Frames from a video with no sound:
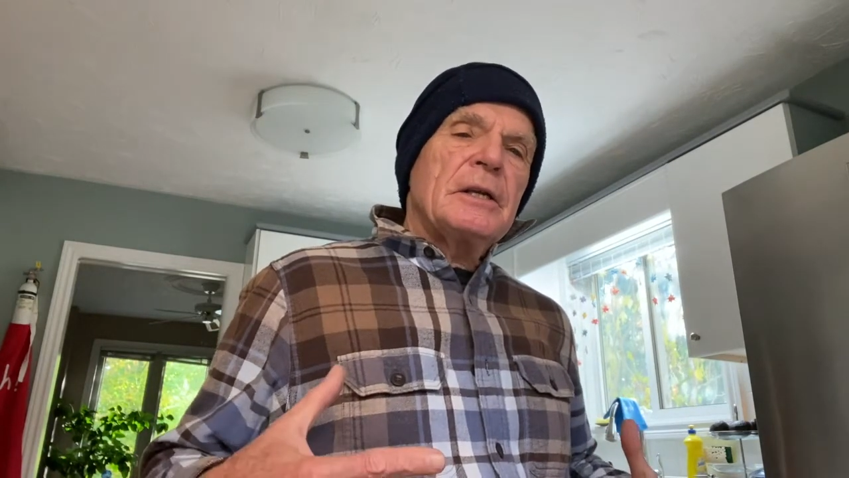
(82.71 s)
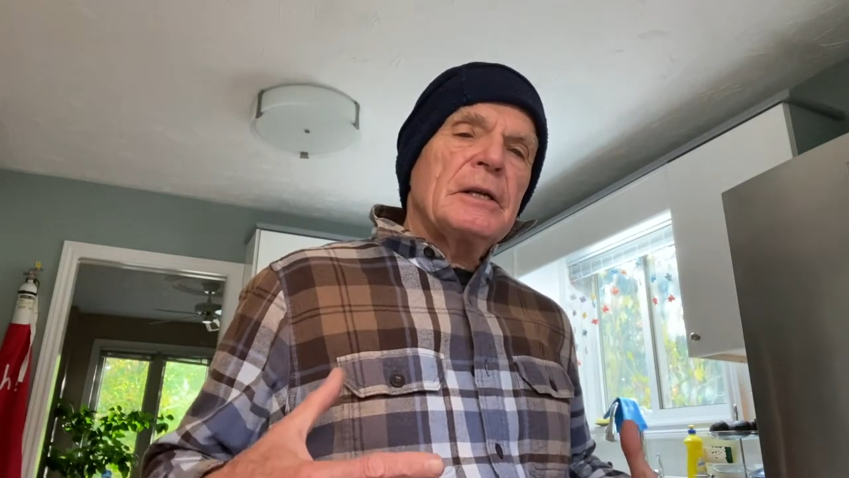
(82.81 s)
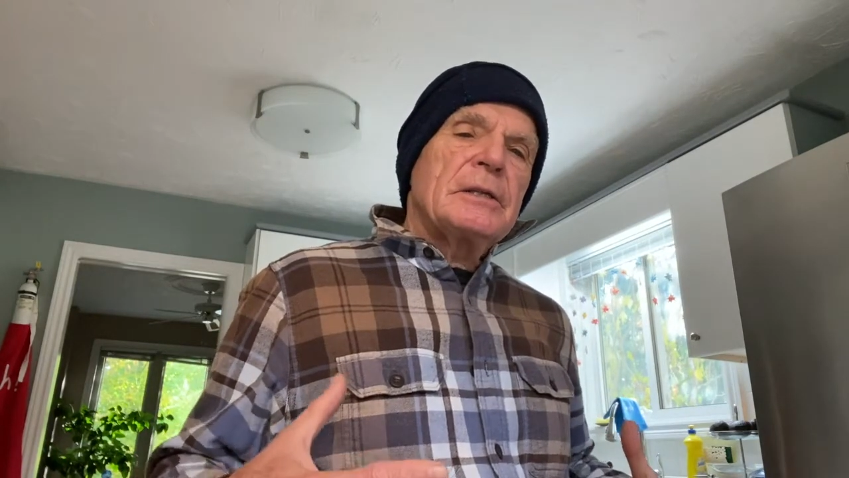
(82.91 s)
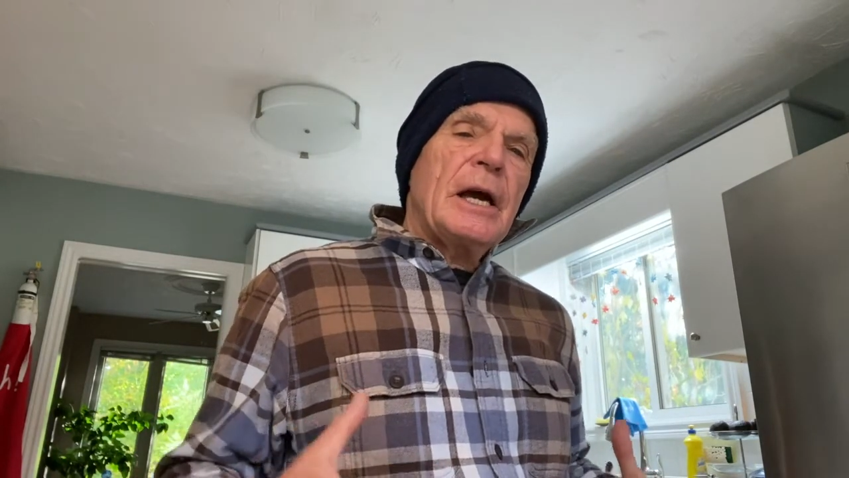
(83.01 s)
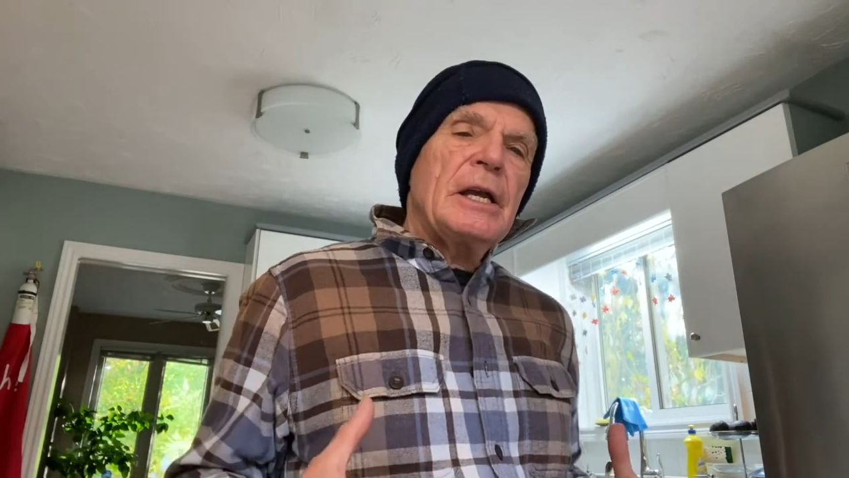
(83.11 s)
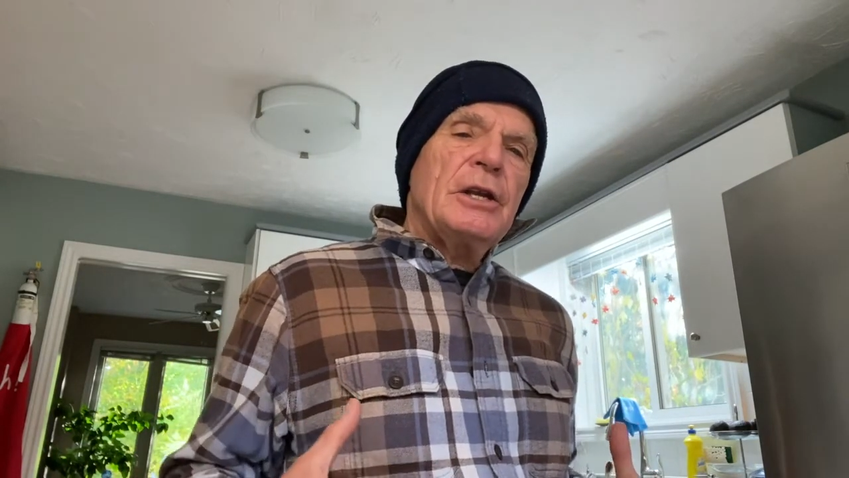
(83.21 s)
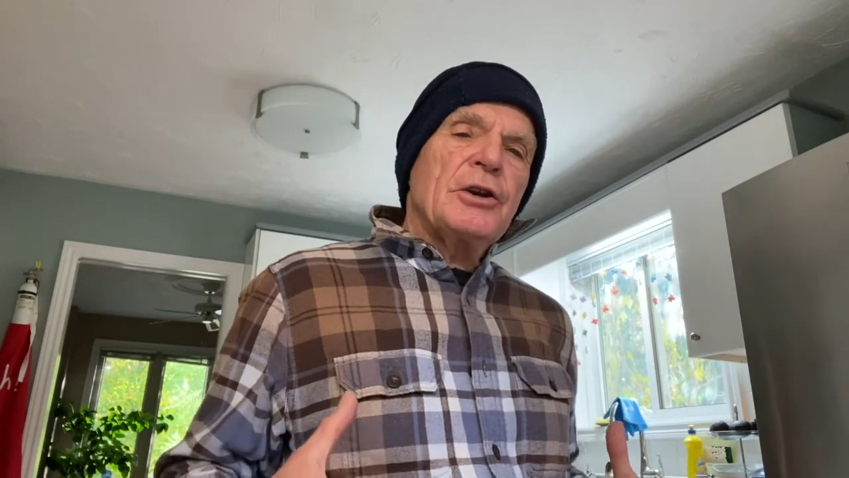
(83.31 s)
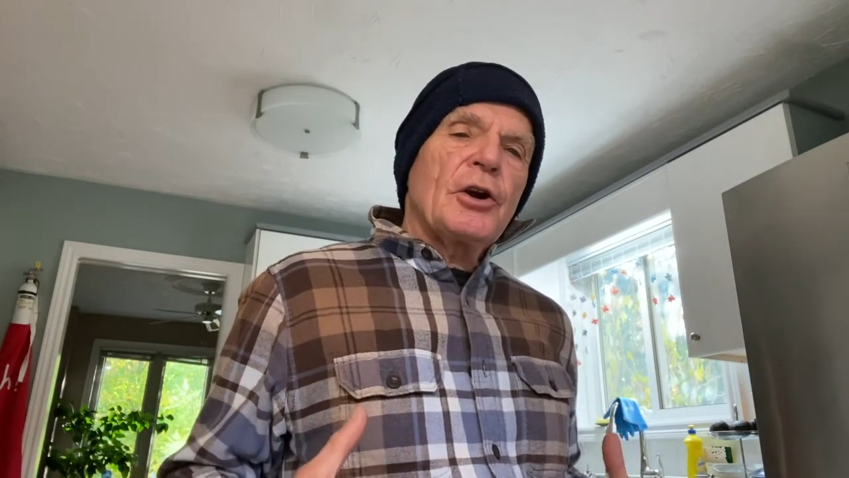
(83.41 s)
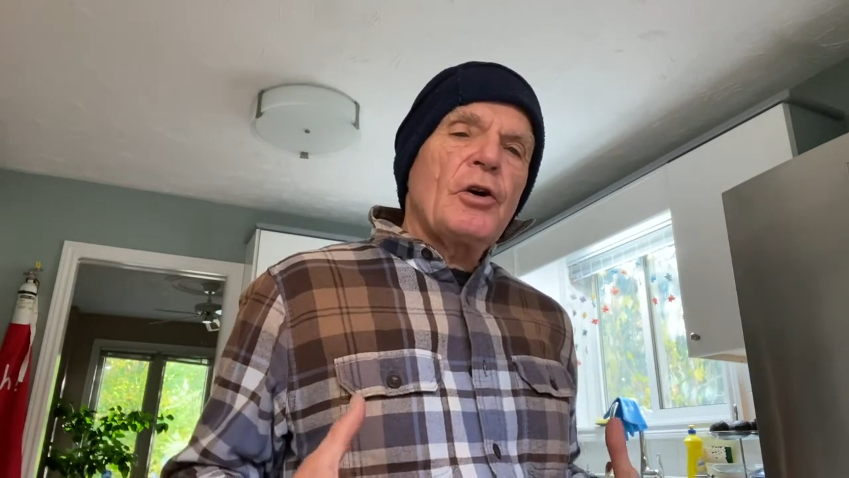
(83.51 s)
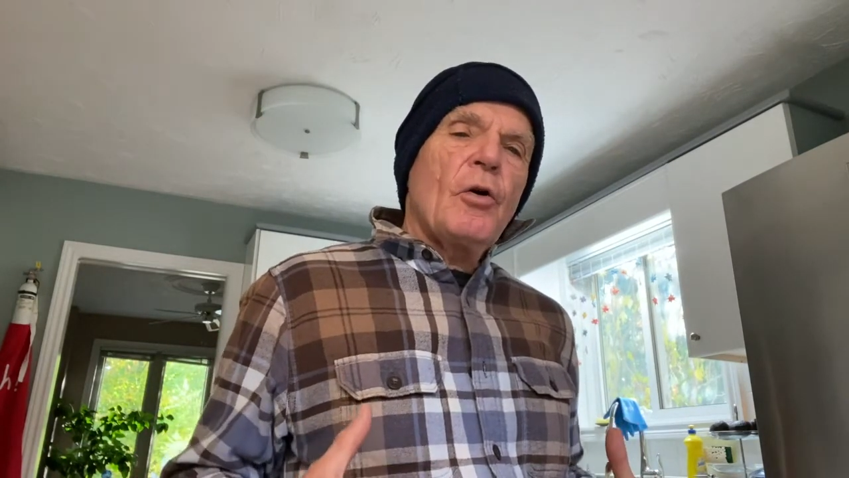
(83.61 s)
to tighten
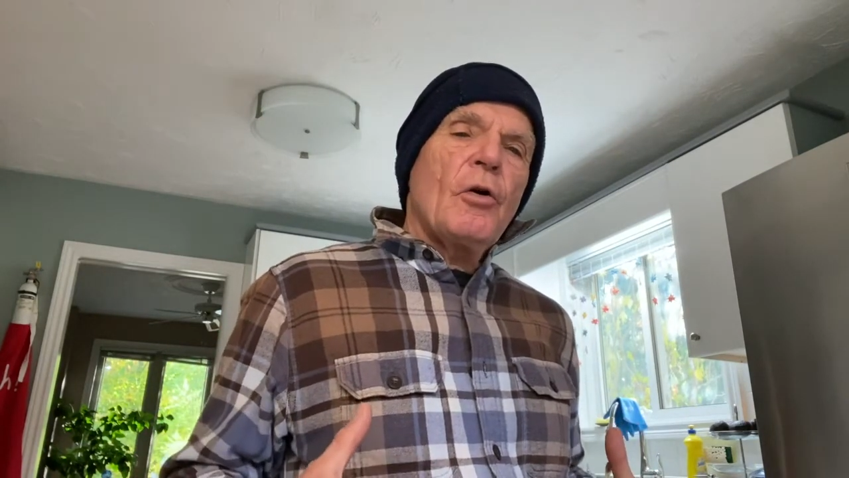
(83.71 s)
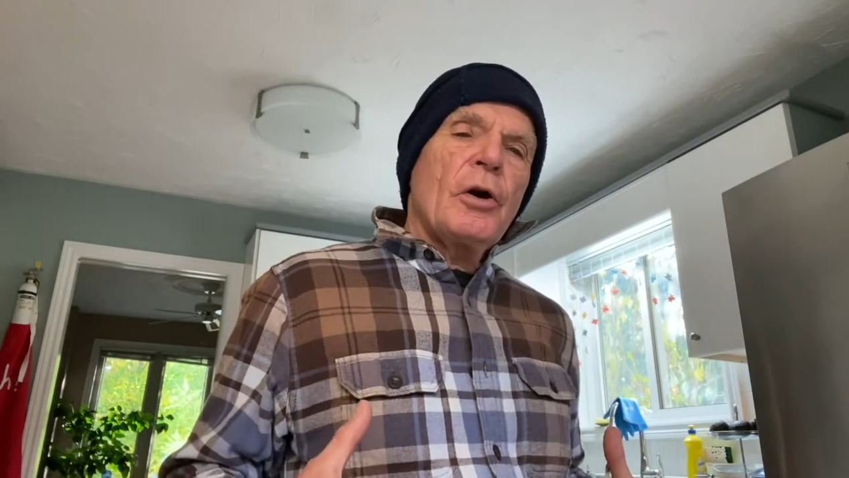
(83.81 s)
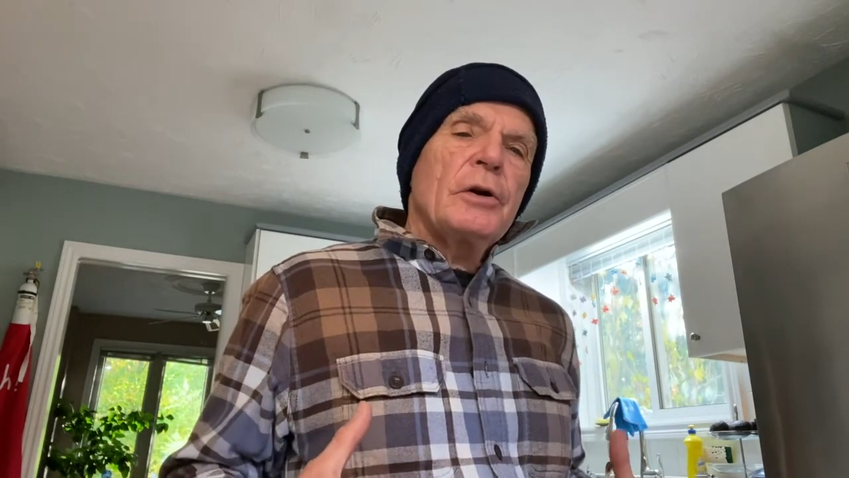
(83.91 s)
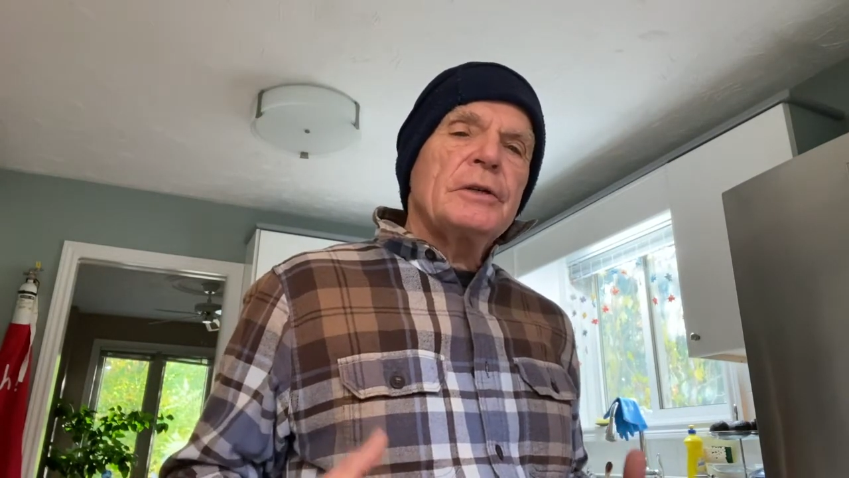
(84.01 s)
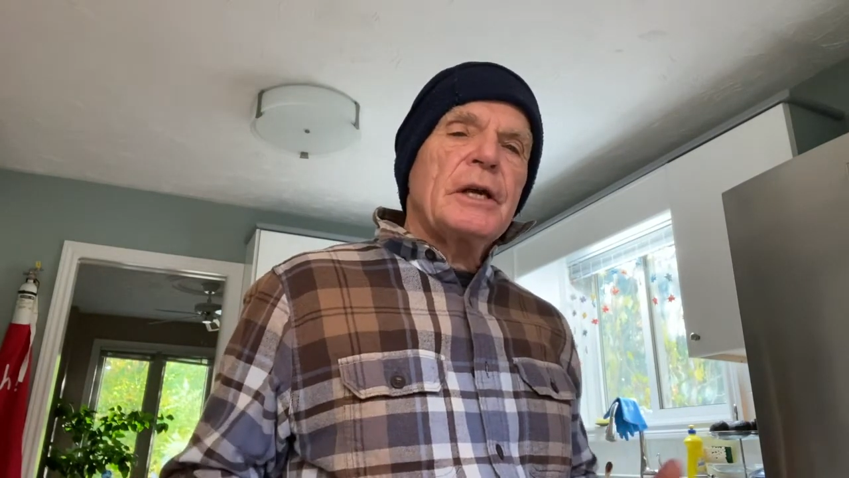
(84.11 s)
your core to